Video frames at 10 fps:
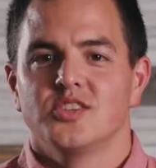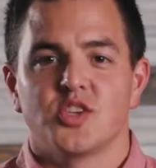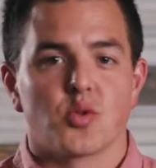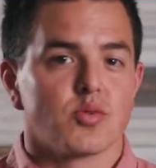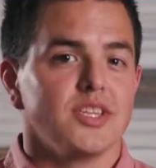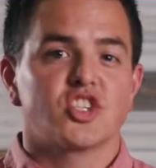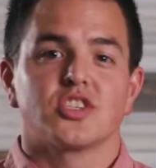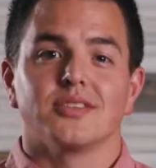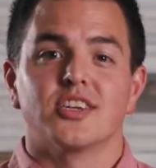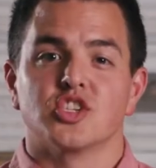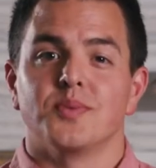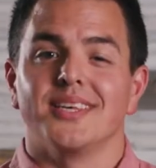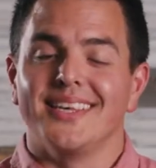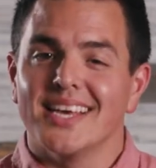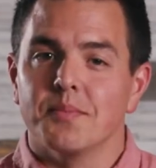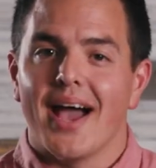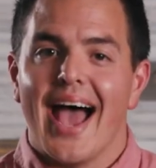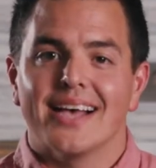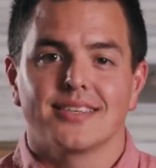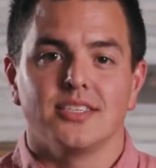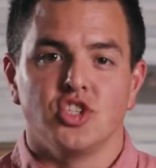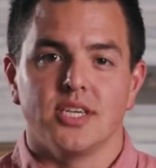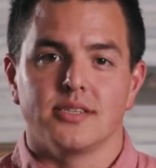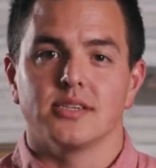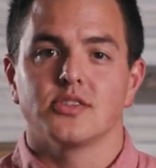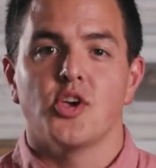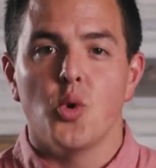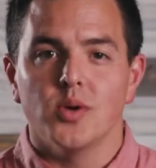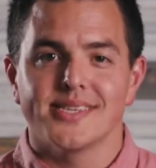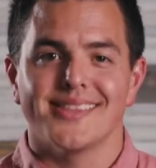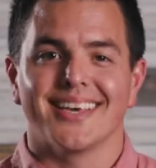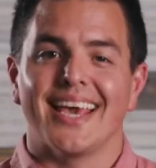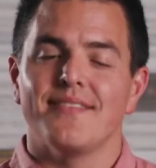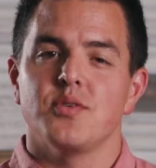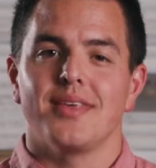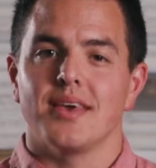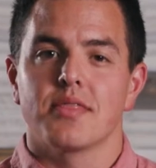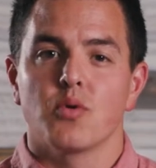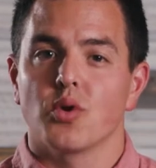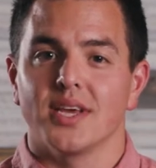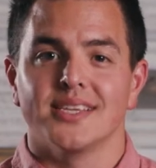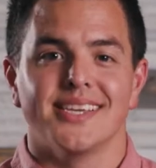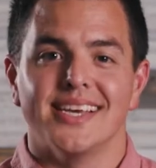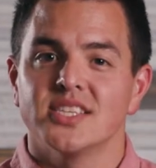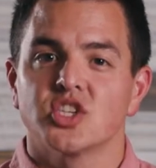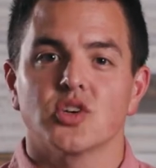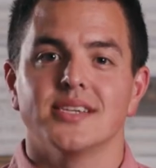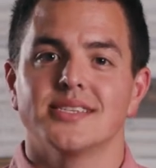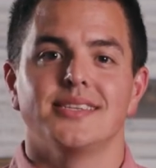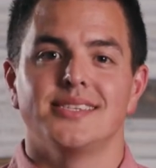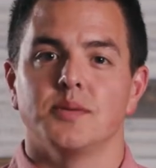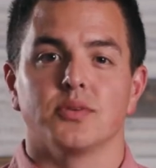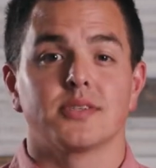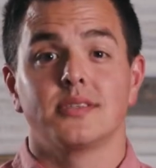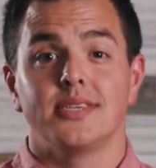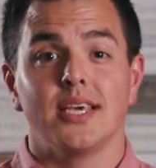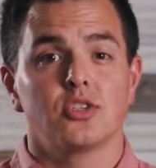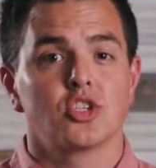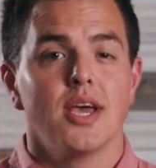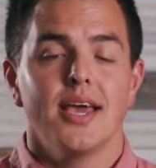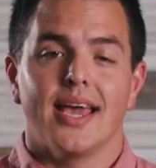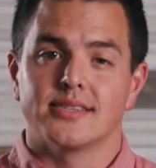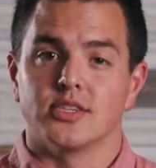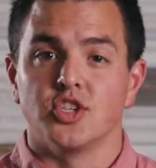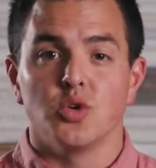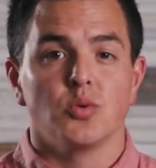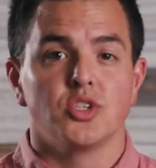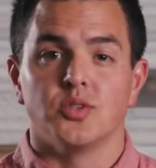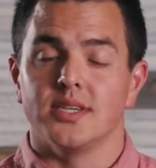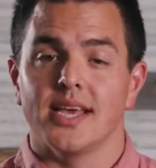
So the religious leaders begin by asking Jesus, who is it that gave you the authority to enter into the temple to teach and to do what you did